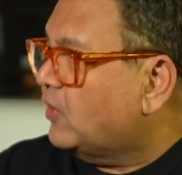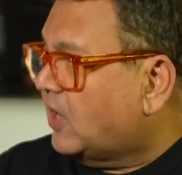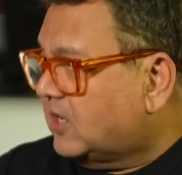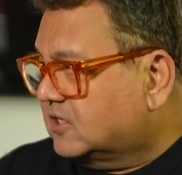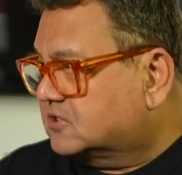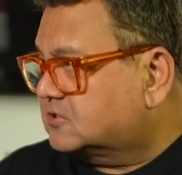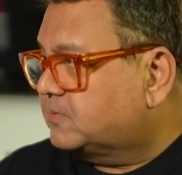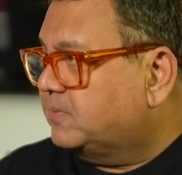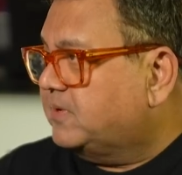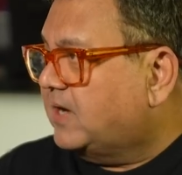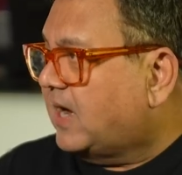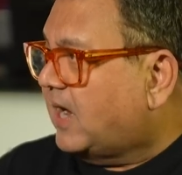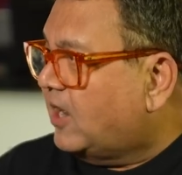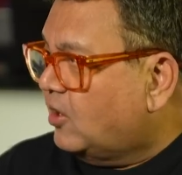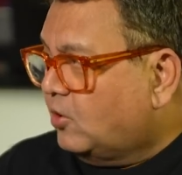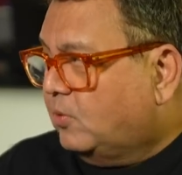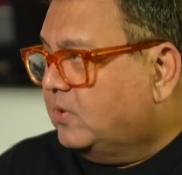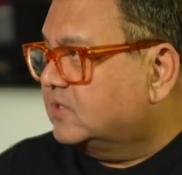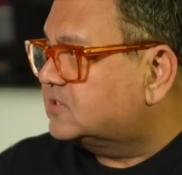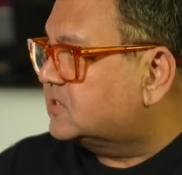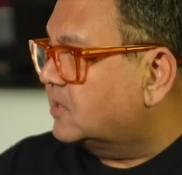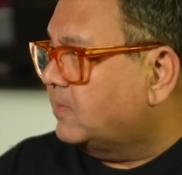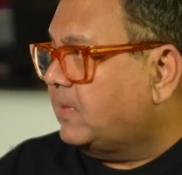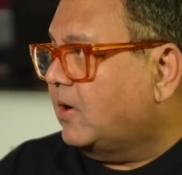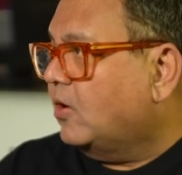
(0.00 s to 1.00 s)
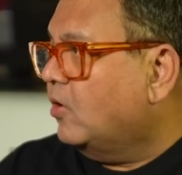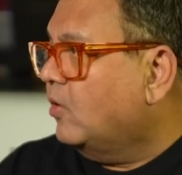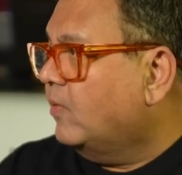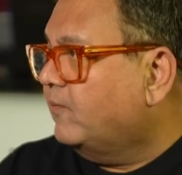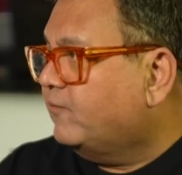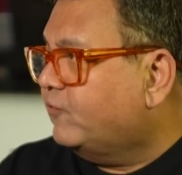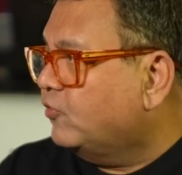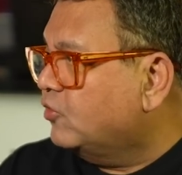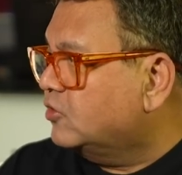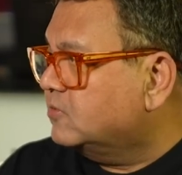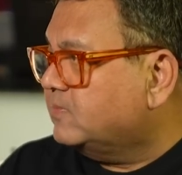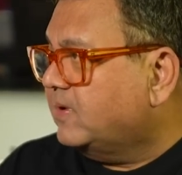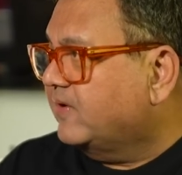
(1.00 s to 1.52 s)
if you ask me, I always say my yeah. home
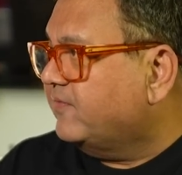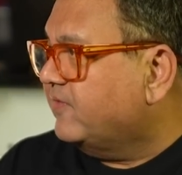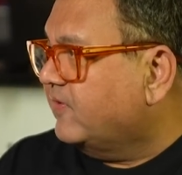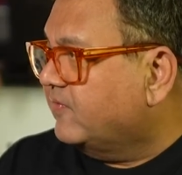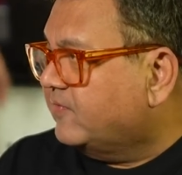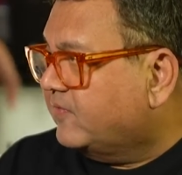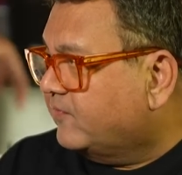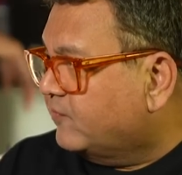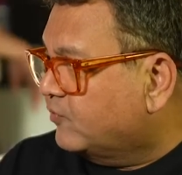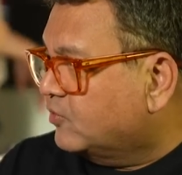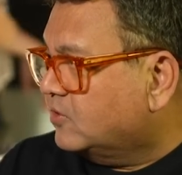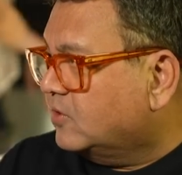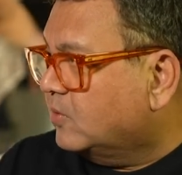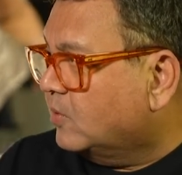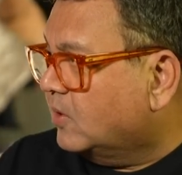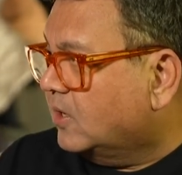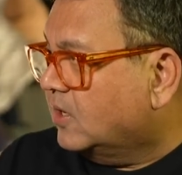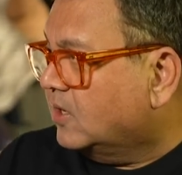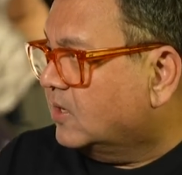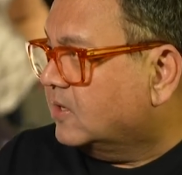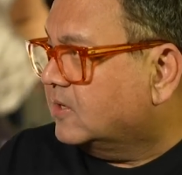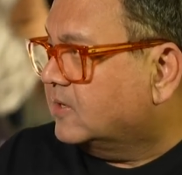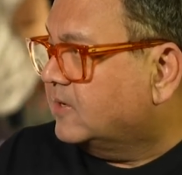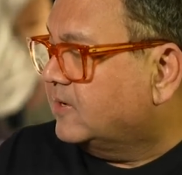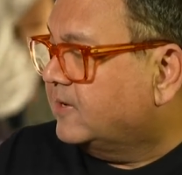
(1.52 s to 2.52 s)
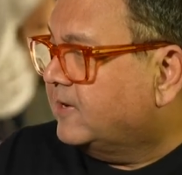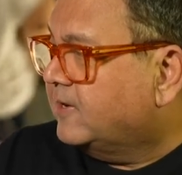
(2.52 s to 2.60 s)
food is my favorite yeah. food in the world.